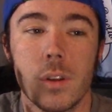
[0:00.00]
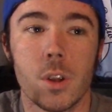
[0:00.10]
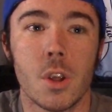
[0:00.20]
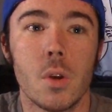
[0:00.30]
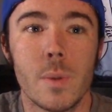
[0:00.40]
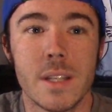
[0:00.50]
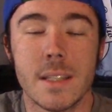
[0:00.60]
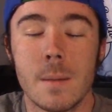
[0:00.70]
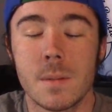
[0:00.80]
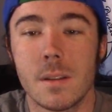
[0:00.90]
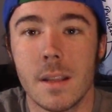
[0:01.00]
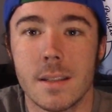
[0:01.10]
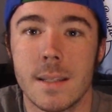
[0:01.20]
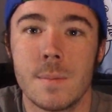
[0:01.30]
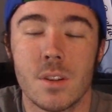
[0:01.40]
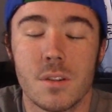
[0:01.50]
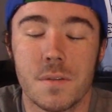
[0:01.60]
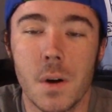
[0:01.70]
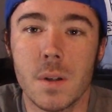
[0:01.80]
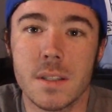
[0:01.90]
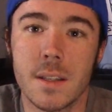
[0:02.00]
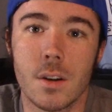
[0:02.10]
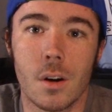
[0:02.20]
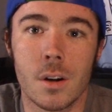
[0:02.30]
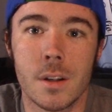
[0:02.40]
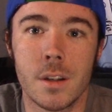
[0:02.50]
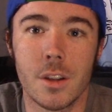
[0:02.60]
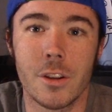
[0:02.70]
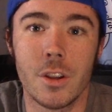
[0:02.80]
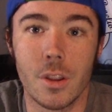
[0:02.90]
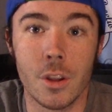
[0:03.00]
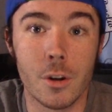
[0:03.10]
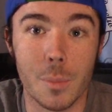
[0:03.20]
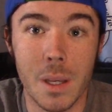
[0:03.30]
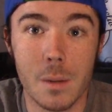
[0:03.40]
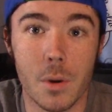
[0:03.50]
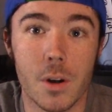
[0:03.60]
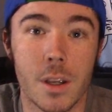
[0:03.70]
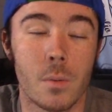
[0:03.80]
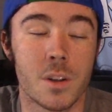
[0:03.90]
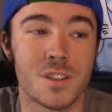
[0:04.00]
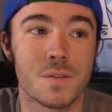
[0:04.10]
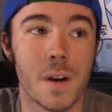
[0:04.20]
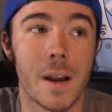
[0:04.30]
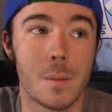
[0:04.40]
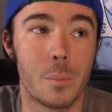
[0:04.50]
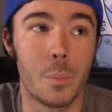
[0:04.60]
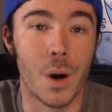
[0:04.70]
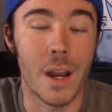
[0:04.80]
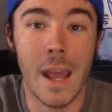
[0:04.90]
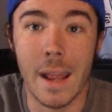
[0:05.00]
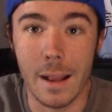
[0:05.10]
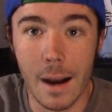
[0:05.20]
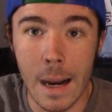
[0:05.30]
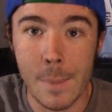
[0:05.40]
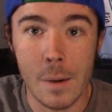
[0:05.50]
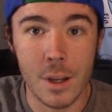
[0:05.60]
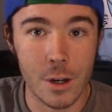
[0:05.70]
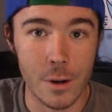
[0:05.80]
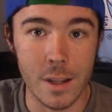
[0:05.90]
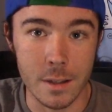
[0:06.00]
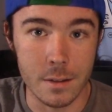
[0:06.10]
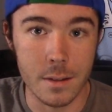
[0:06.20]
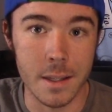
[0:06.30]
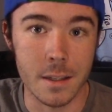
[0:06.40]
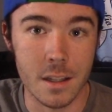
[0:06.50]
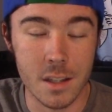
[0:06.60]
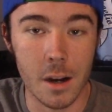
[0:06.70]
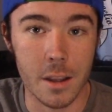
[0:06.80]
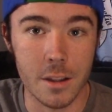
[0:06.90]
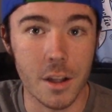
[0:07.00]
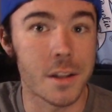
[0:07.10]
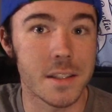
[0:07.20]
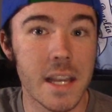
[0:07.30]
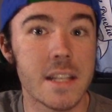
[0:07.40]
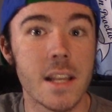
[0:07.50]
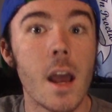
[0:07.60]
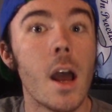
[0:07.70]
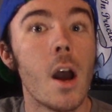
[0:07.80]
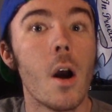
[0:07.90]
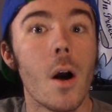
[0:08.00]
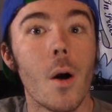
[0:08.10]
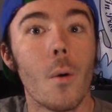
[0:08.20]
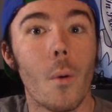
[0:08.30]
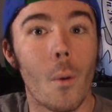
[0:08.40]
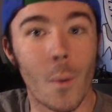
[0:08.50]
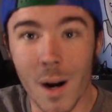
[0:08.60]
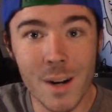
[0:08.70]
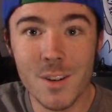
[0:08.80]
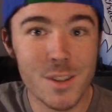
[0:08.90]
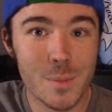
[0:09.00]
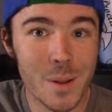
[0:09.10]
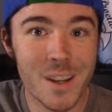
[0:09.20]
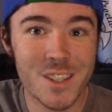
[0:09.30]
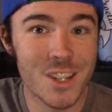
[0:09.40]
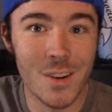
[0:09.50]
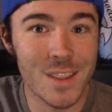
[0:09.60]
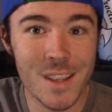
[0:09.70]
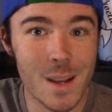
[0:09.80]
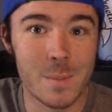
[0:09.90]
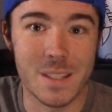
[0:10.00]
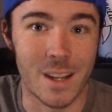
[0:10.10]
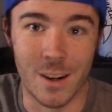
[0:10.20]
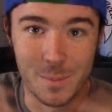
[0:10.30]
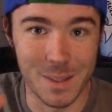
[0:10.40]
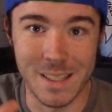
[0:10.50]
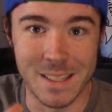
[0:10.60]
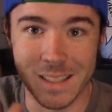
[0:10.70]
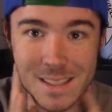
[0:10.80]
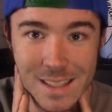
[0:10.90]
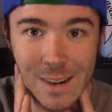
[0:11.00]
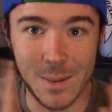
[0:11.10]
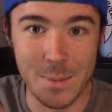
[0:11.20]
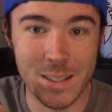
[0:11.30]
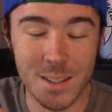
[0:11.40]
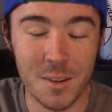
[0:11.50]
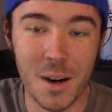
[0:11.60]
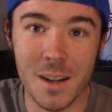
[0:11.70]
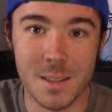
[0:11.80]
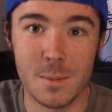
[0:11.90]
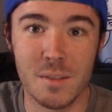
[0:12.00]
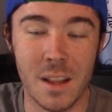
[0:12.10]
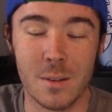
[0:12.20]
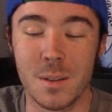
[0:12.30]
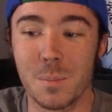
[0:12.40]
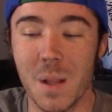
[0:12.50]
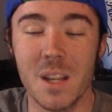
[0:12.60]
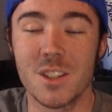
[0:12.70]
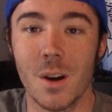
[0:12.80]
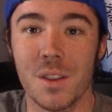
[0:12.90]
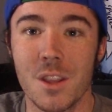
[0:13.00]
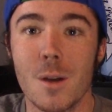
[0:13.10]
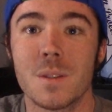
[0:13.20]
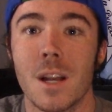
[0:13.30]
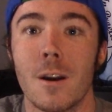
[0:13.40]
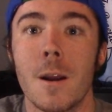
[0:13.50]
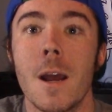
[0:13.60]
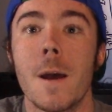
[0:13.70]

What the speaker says: Cube, it seems that they're focusing on the European market, which is fine. But hey, I'm out here in Kentucky in the United States. Why don't you play a show at the Yum Center? Please, that would be so awesome if they would play a show at the Yum Center.